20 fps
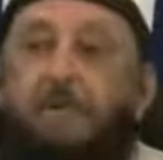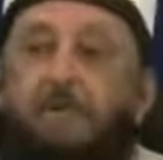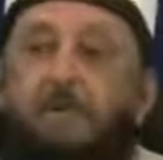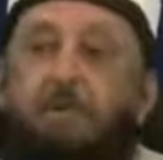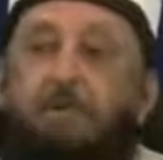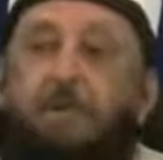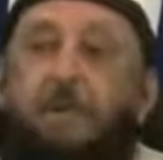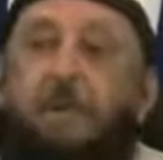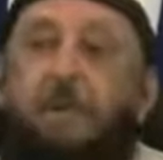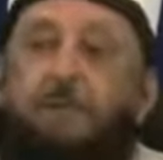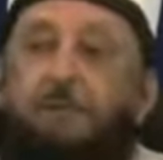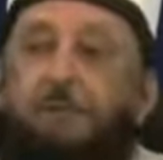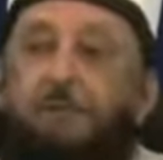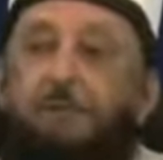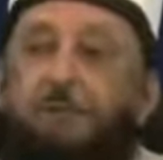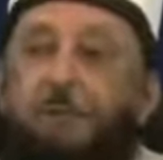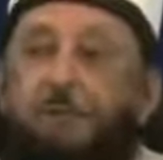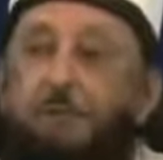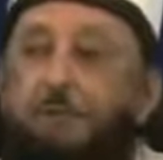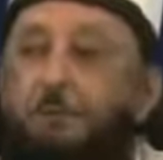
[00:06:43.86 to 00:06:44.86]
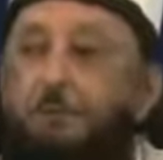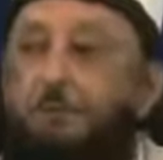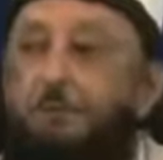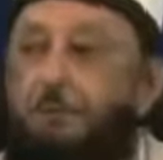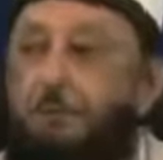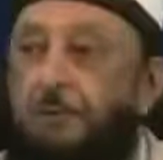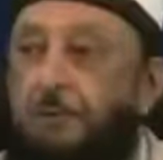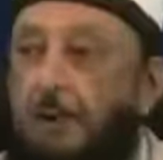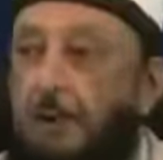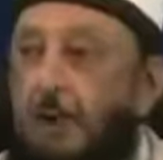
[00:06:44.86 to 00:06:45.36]
And that men were
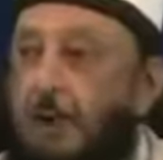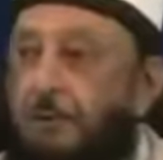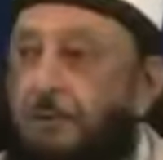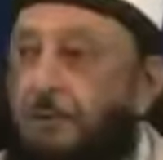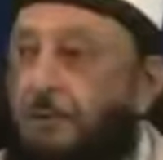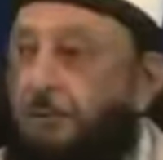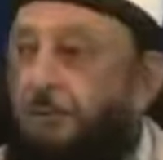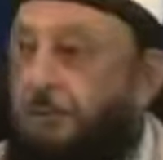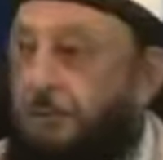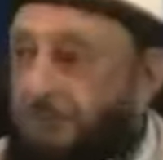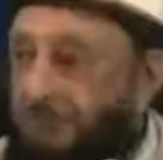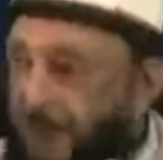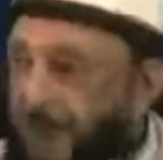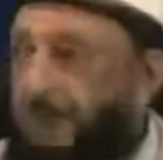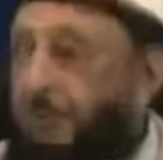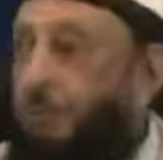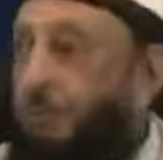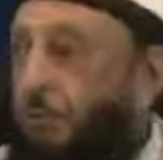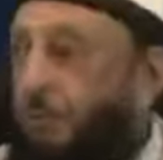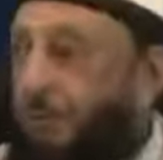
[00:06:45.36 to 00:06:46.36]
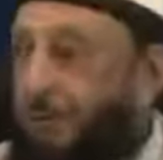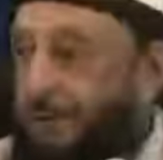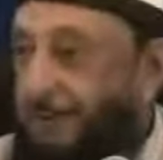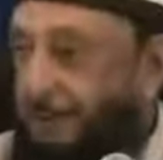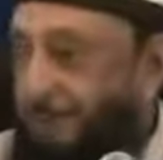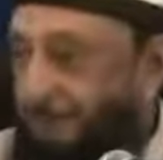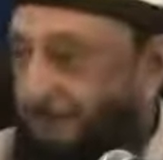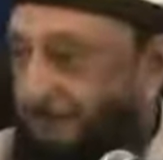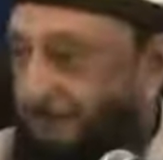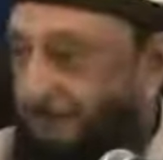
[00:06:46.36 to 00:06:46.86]
supposed to guard and protect
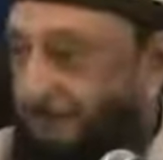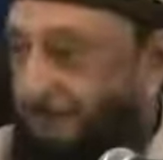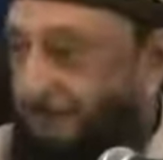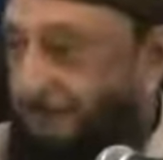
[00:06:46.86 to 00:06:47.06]
women.